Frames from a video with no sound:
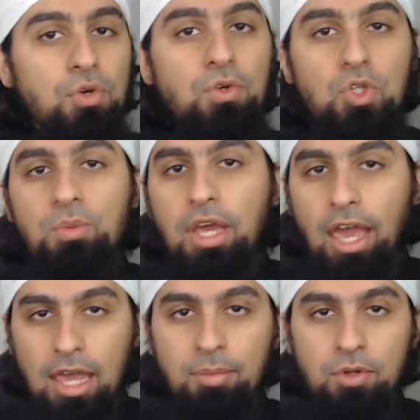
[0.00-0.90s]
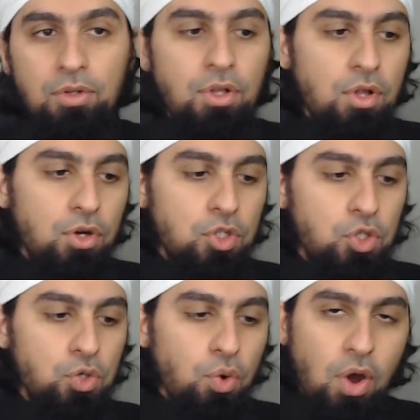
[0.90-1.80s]
to be able
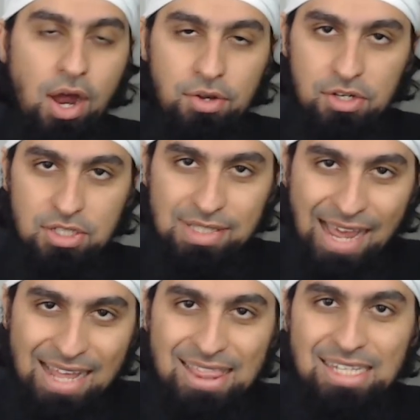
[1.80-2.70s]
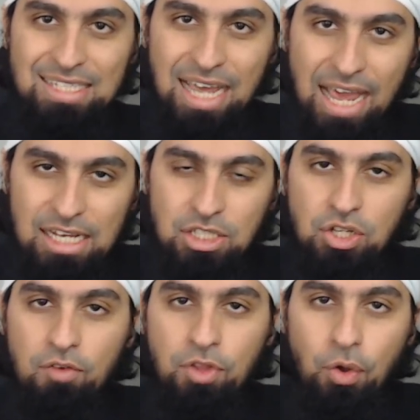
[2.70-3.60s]
to understand the text
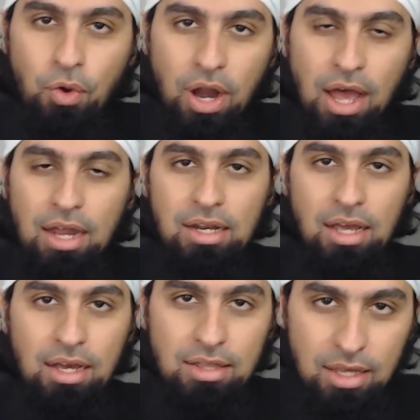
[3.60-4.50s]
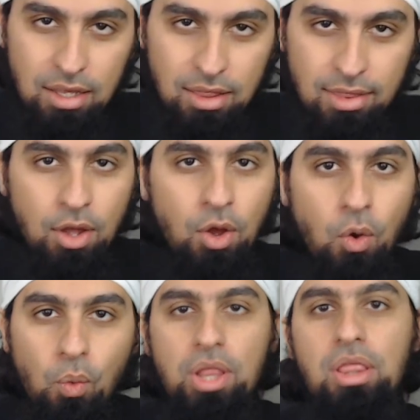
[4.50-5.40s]
of the Quran and Hadith
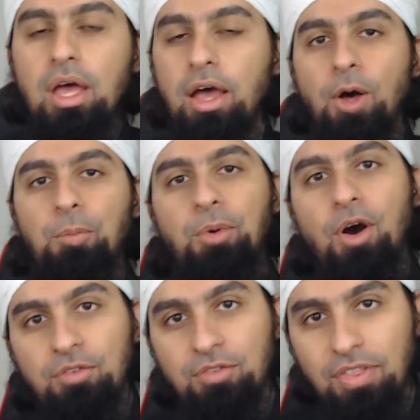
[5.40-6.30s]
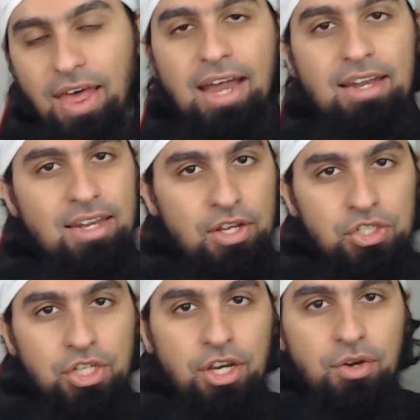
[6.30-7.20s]
with the help of that
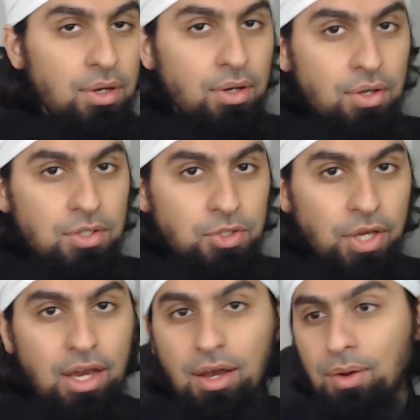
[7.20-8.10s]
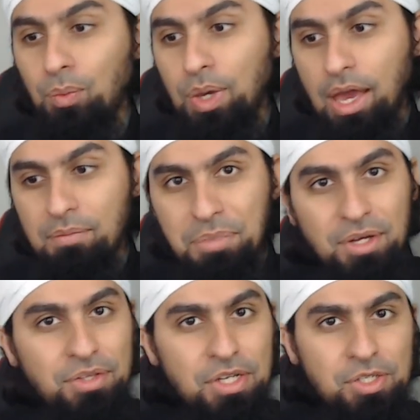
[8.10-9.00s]
dictionary. So yeah, we have
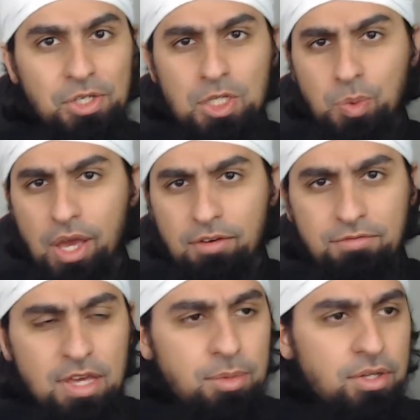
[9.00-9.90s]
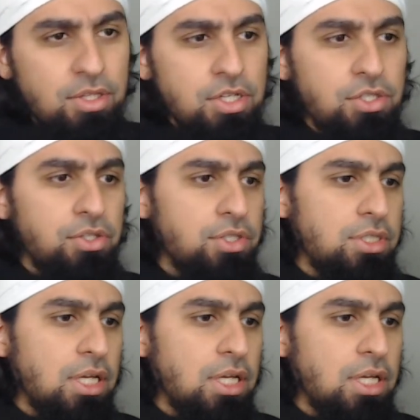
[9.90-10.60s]
male teachers, we have female teachers.